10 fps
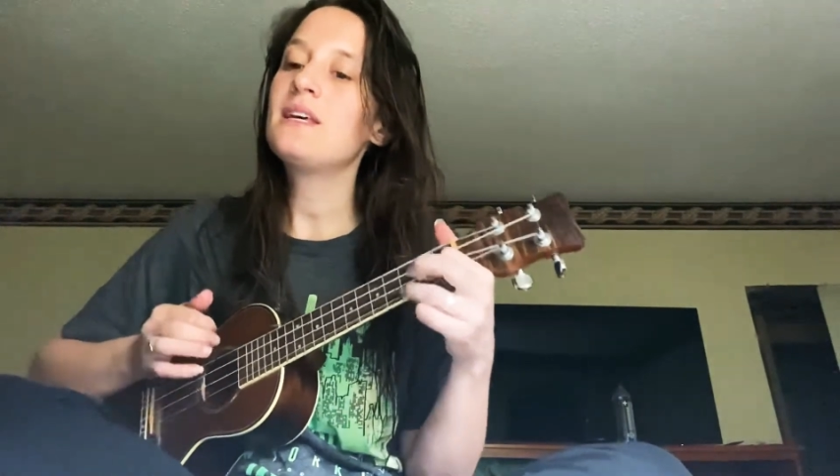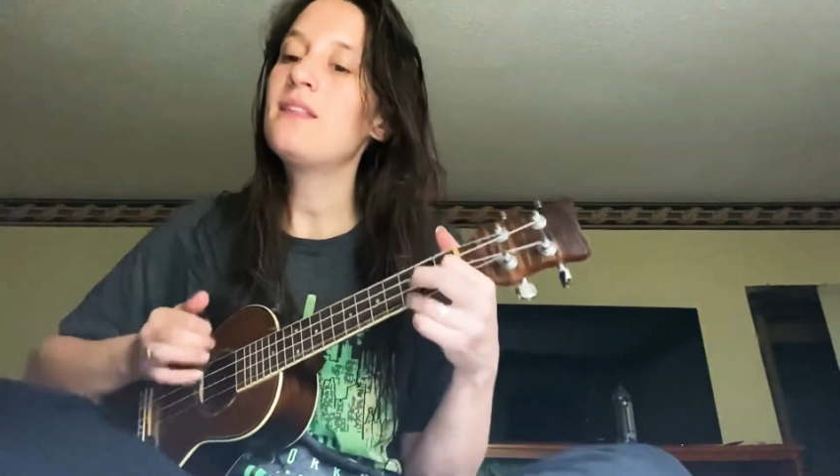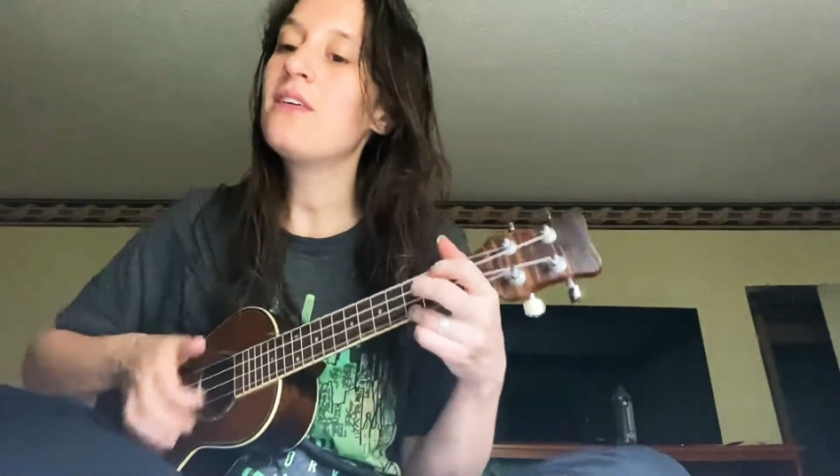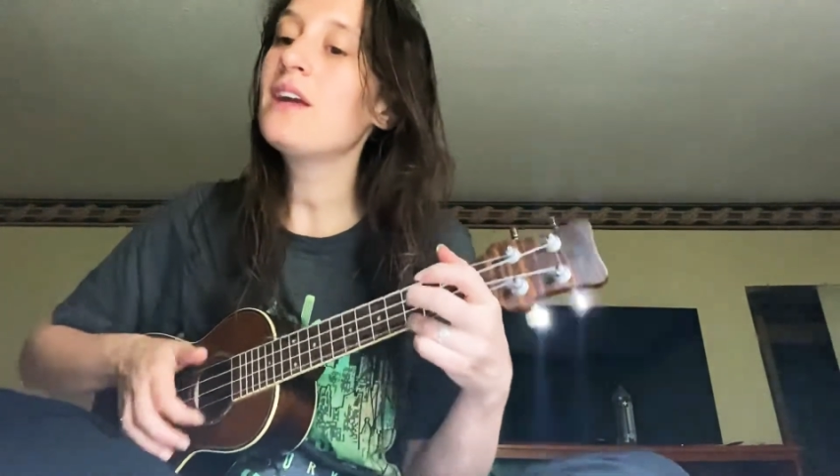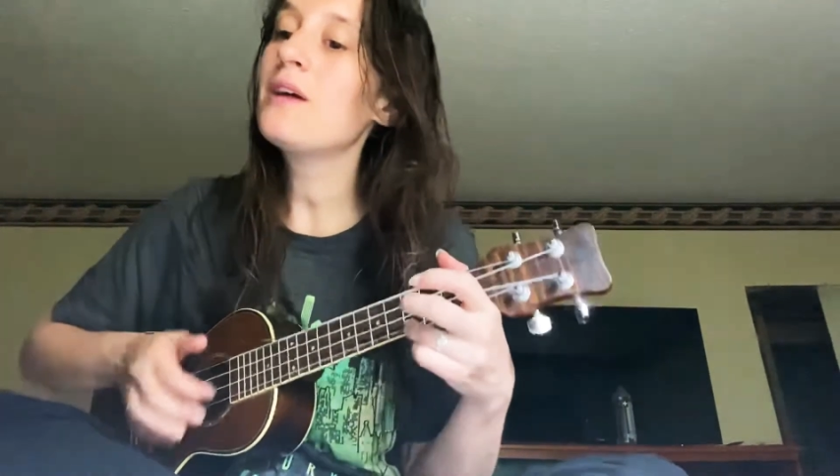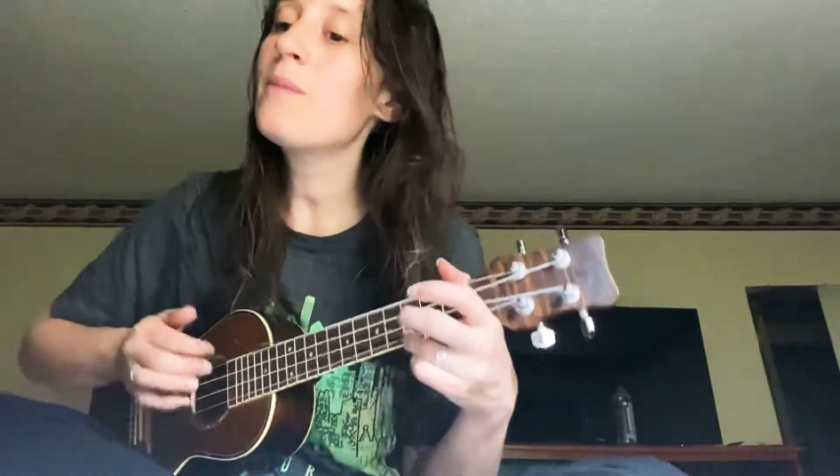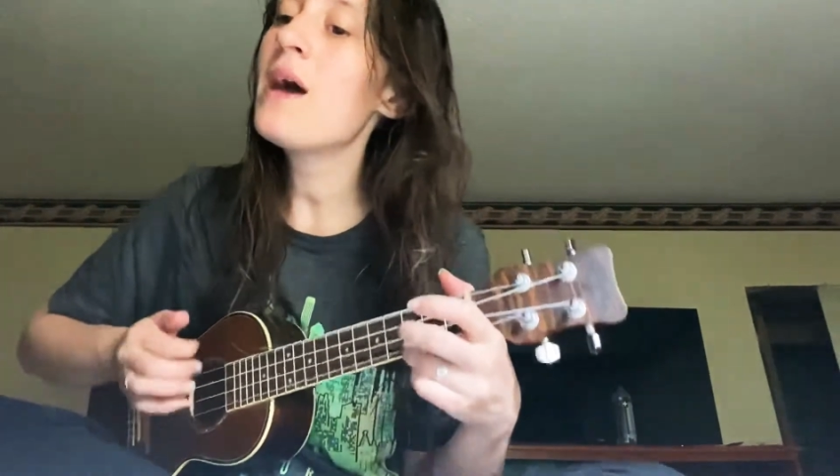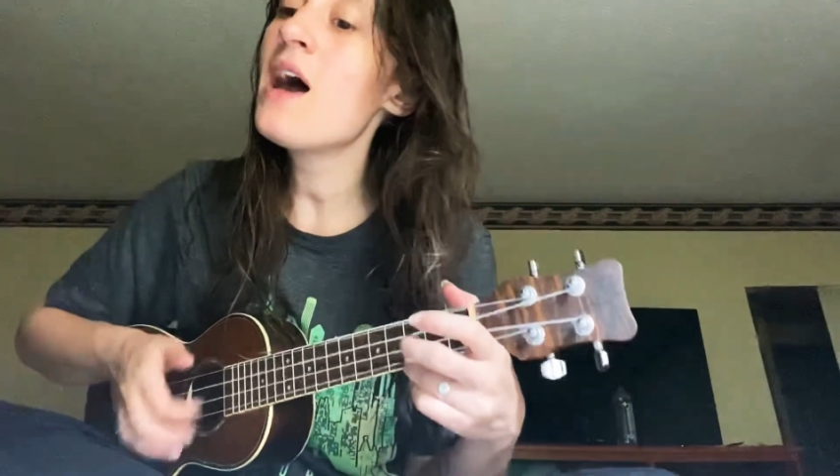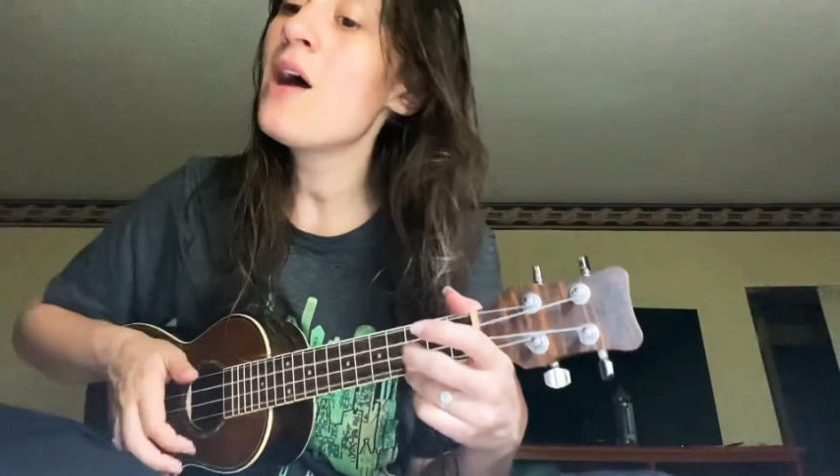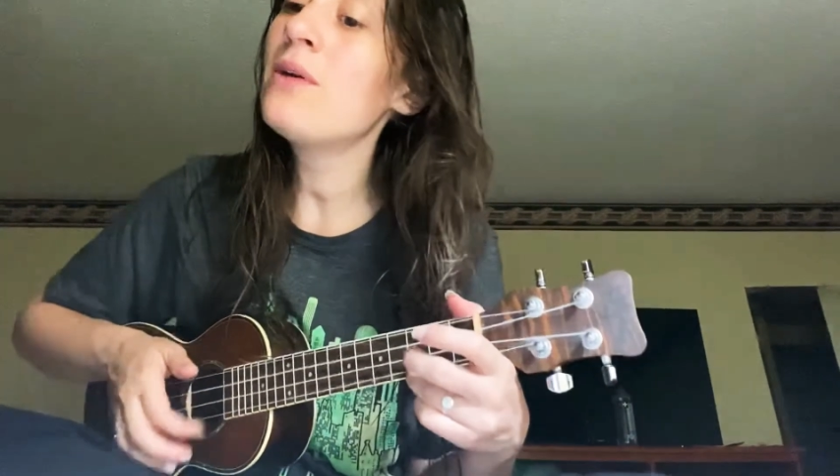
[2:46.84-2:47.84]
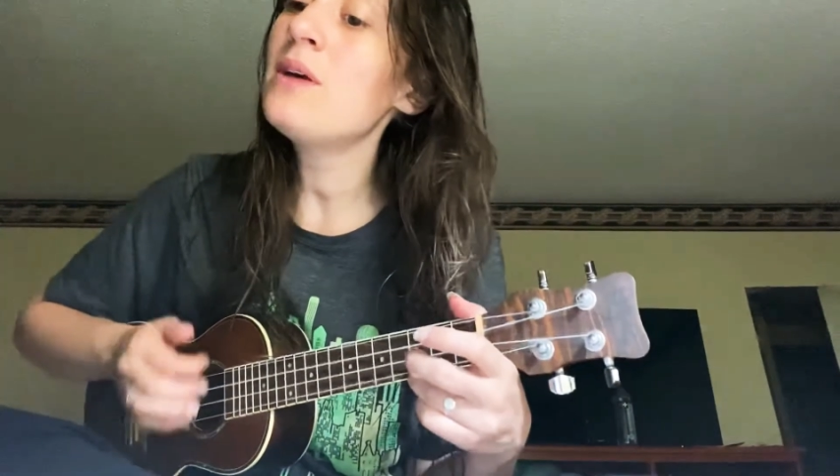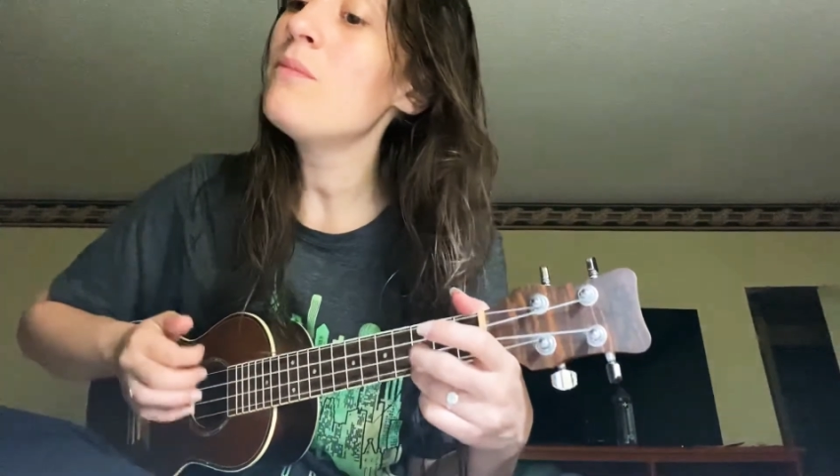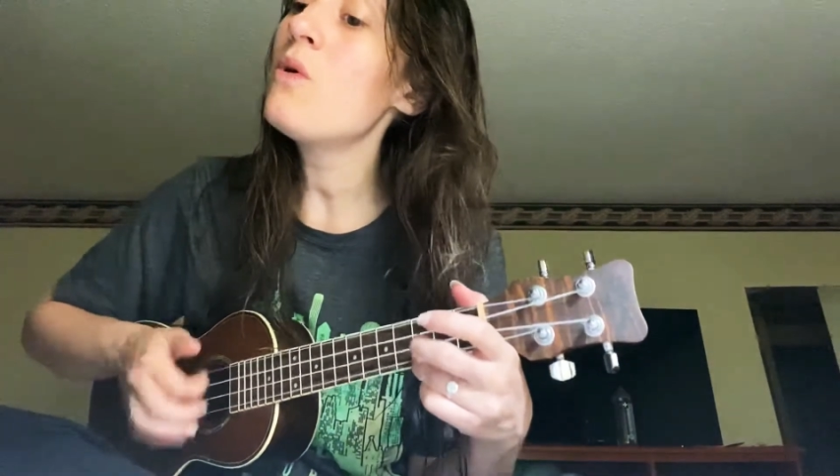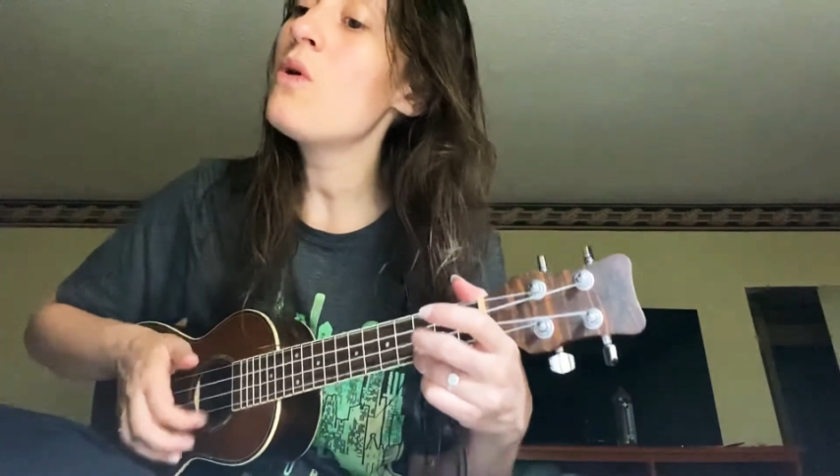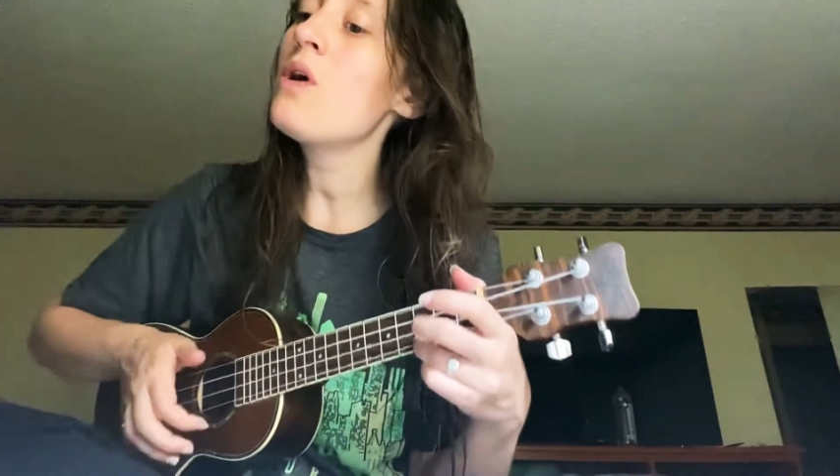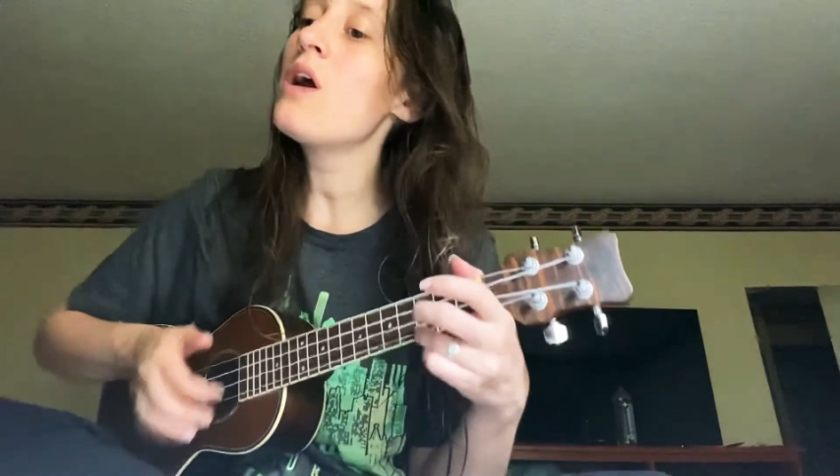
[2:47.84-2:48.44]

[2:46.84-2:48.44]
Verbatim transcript: Think about it more,